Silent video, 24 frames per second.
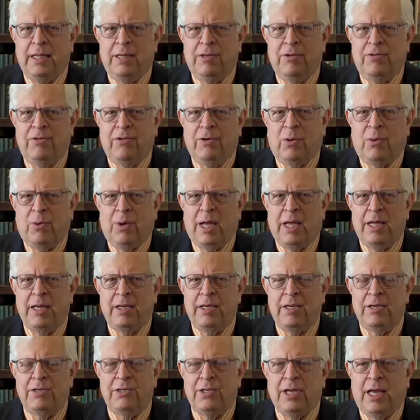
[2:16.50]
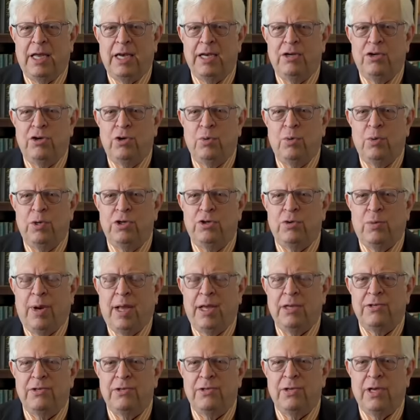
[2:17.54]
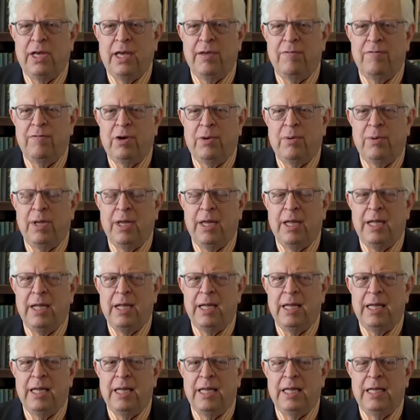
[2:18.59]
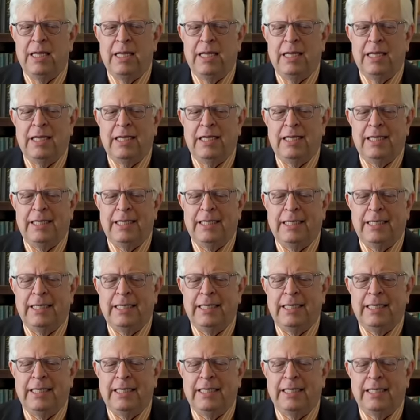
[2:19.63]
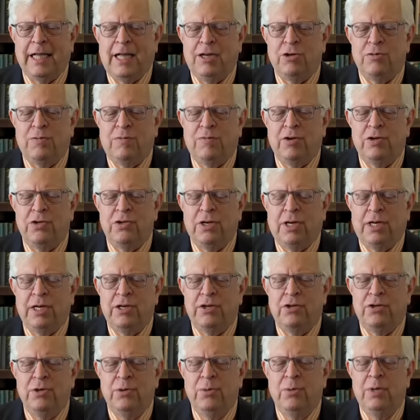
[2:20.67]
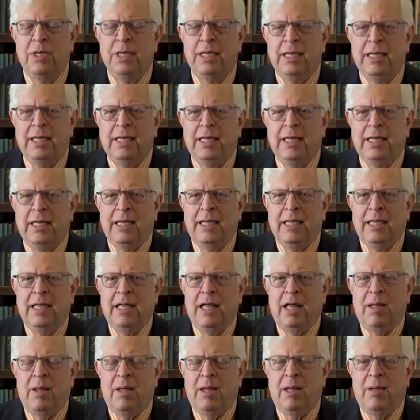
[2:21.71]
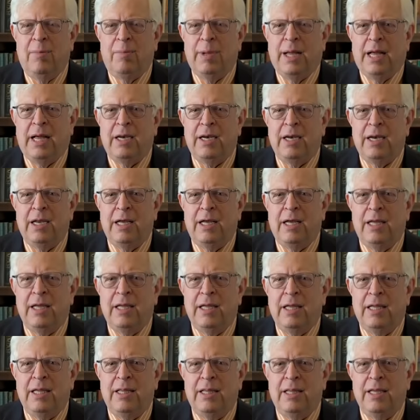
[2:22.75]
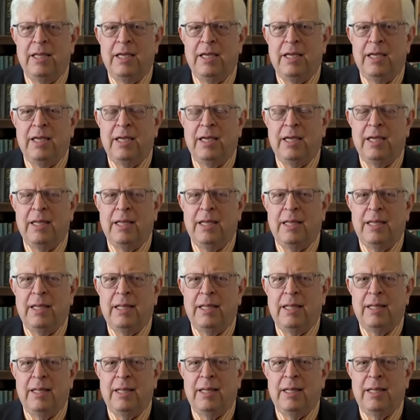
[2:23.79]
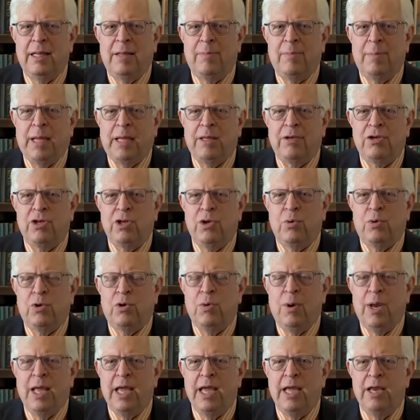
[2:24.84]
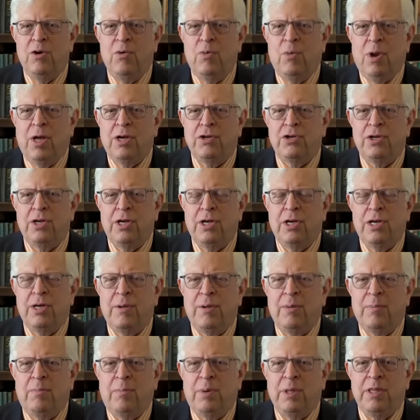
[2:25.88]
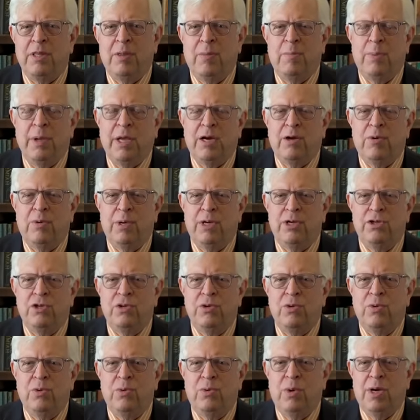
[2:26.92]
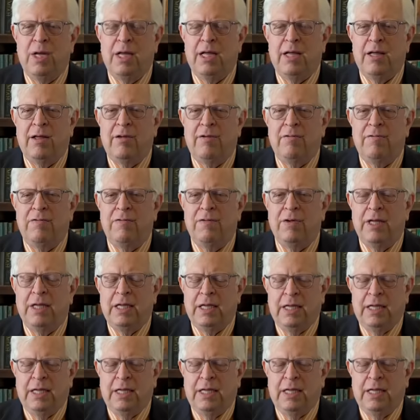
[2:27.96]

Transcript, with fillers: So I decided to address a very uh, controversial issue uh, about the uh, about Ukraine, Russia, but the bigger issue of